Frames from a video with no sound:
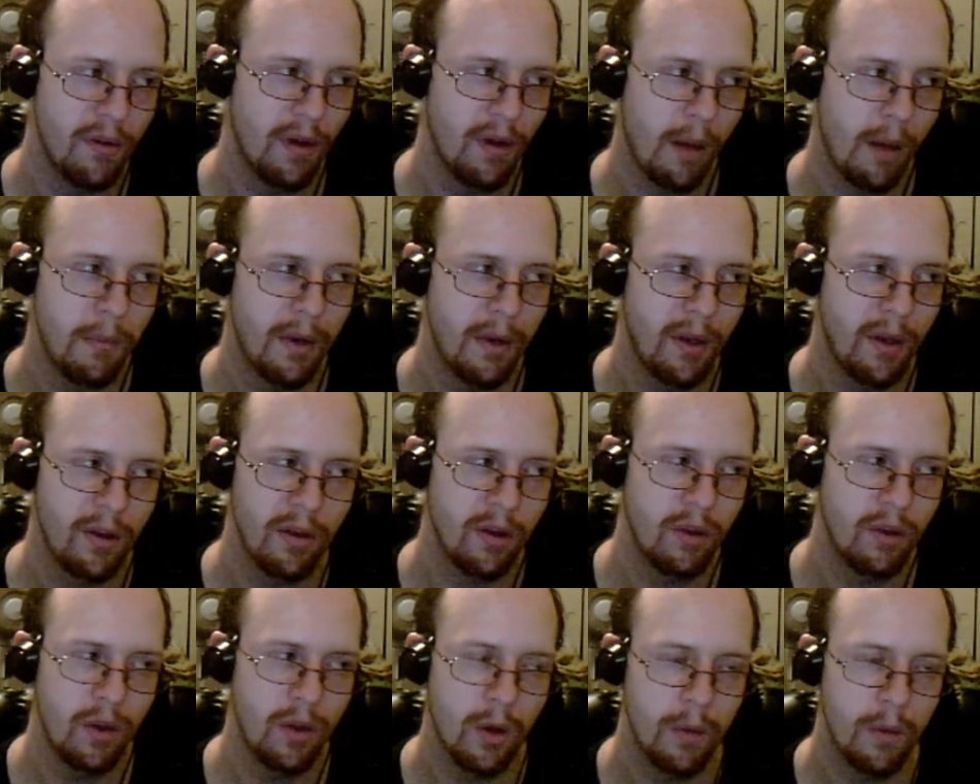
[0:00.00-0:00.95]
I mean,
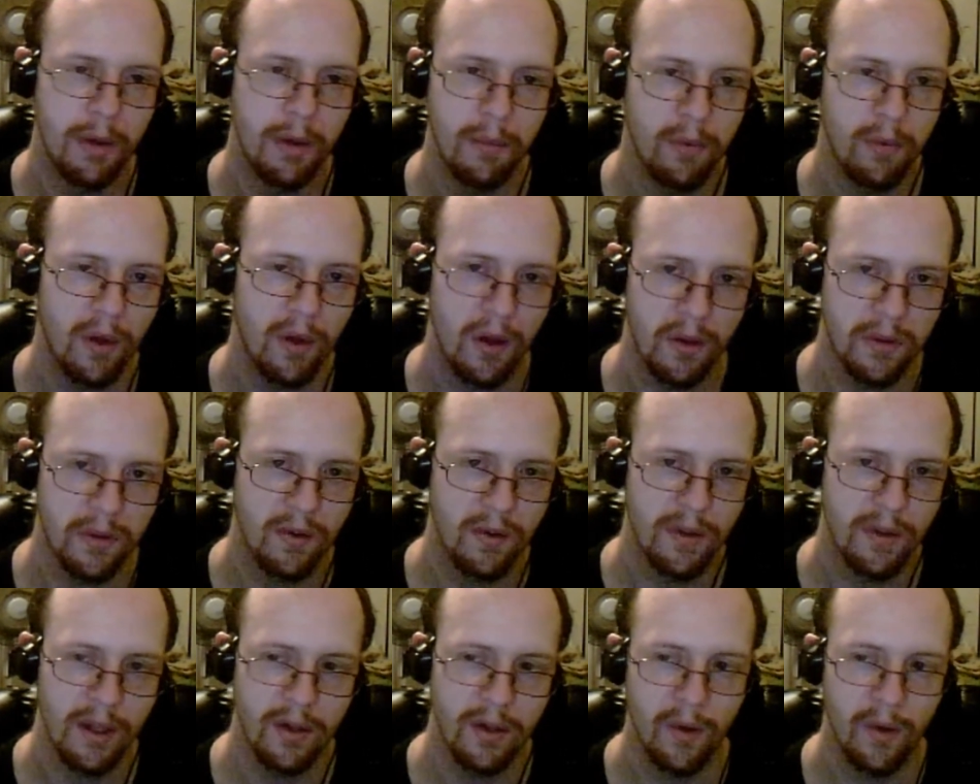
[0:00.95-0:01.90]
there are people out there
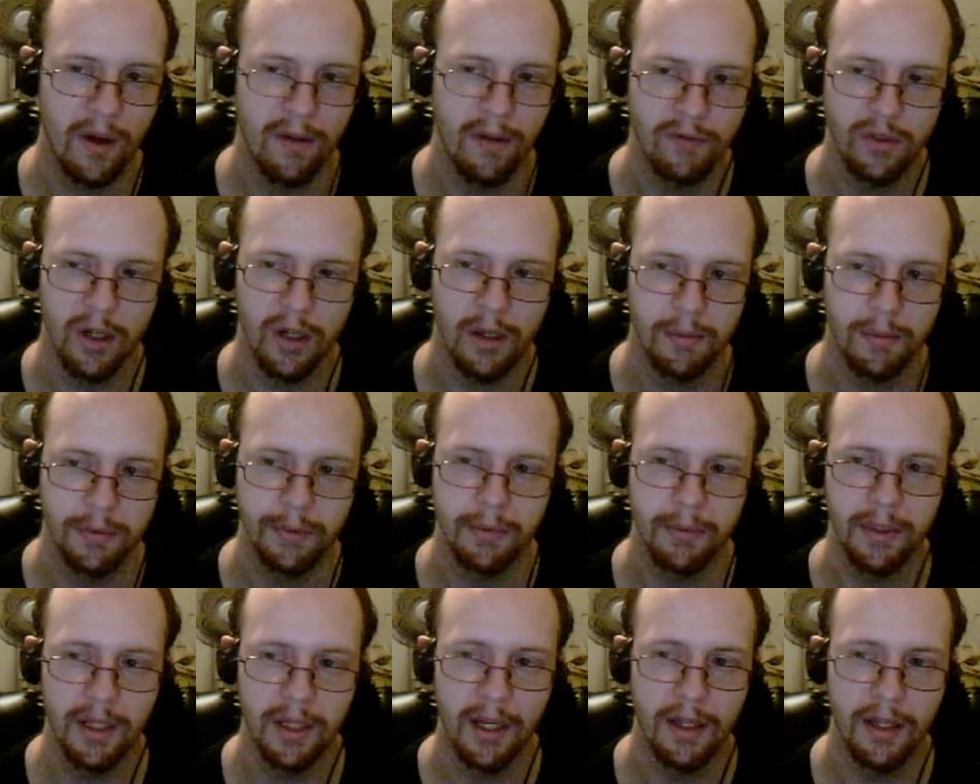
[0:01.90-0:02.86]
that don't have jobs,
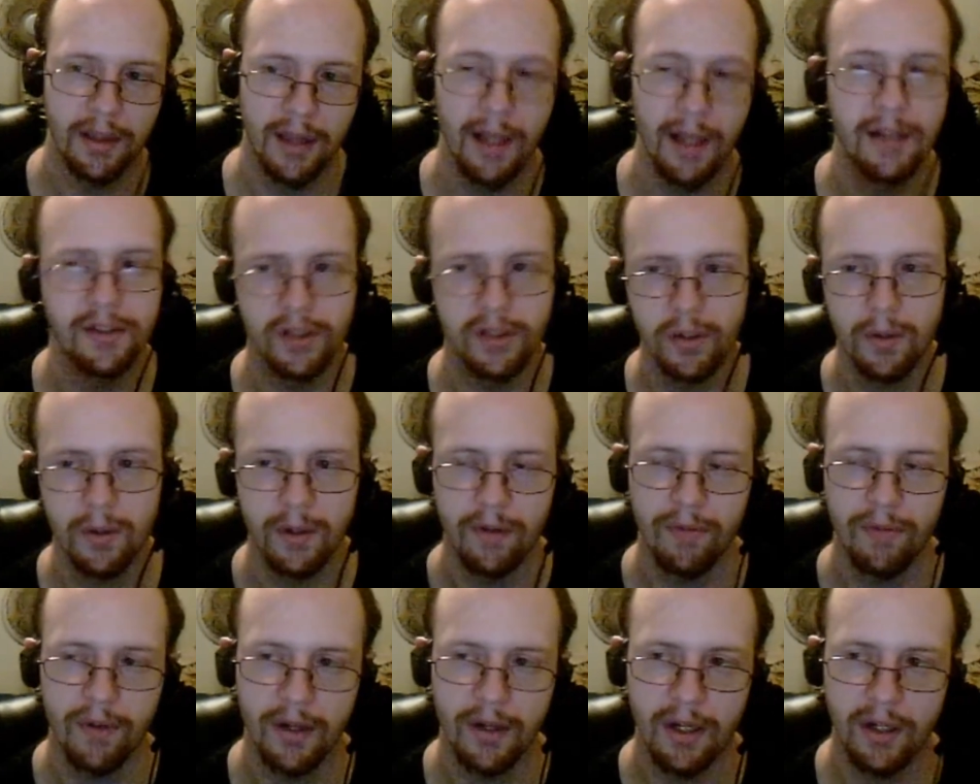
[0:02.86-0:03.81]
but yet they still get
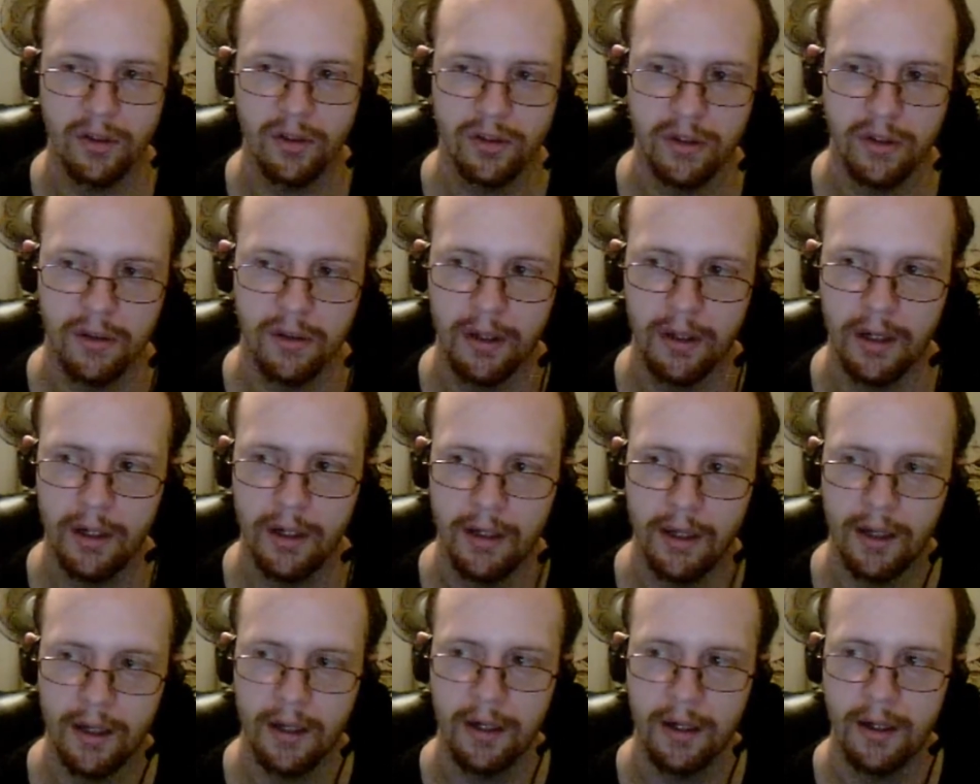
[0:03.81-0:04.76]
financial aid
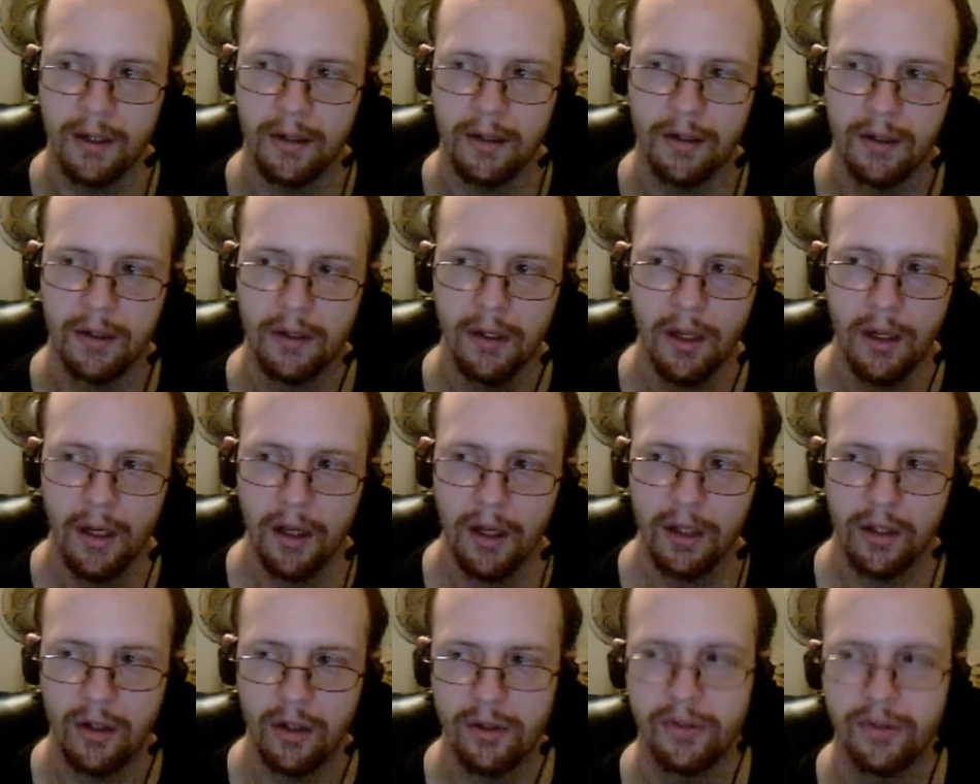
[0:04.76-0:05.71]
and
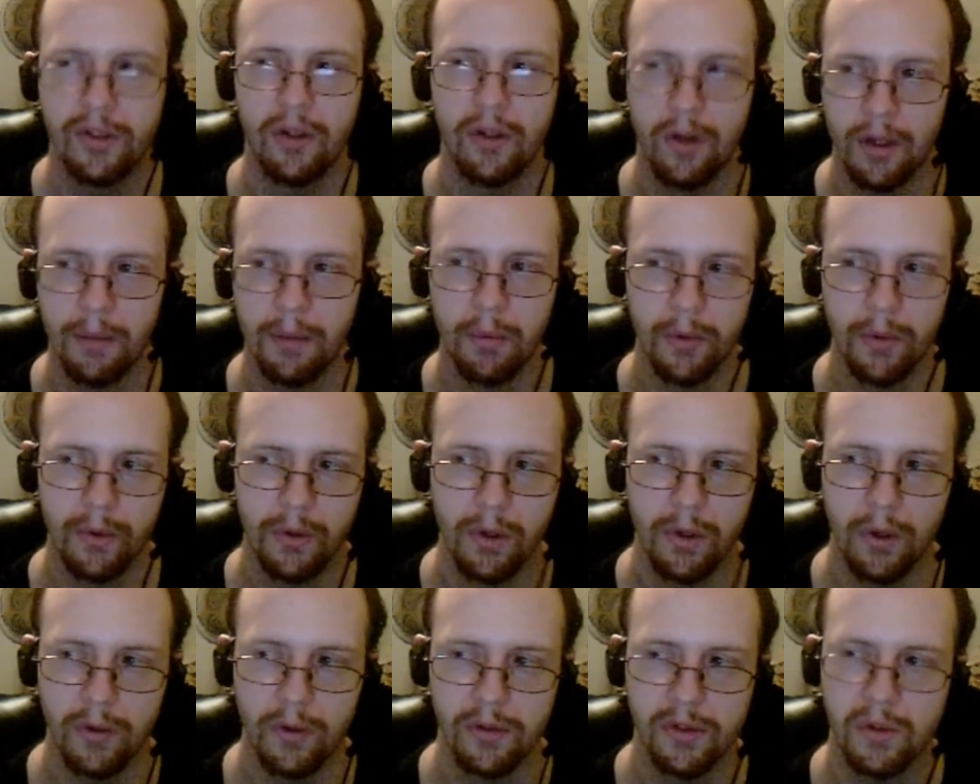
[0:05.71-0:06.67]
they're still able to
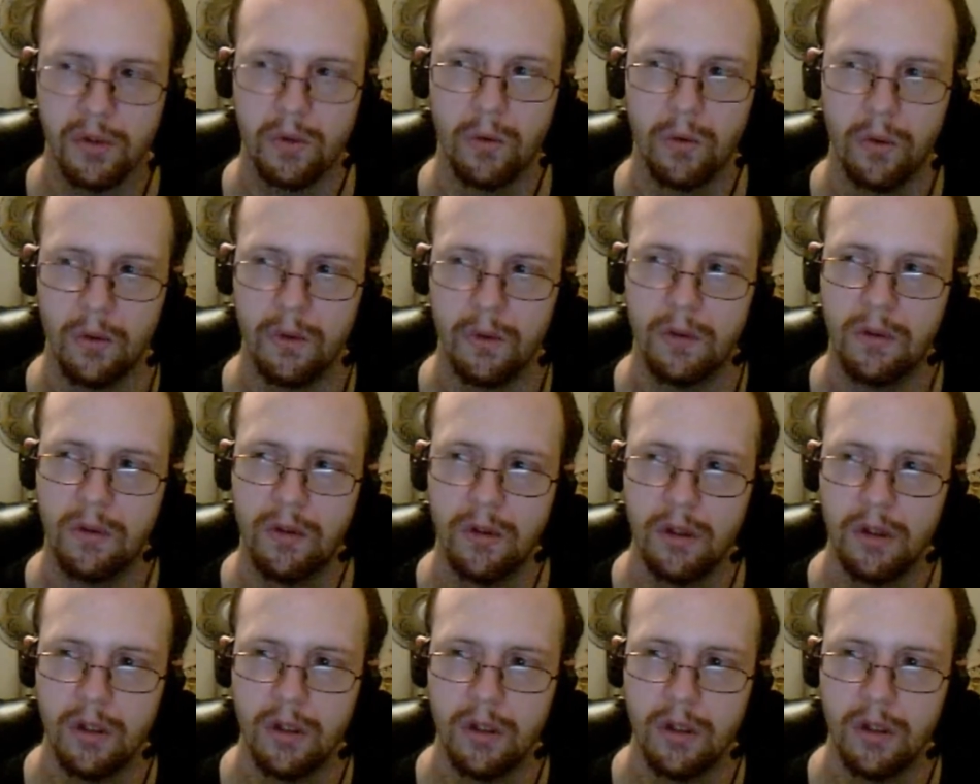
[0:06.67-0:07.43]
go to school.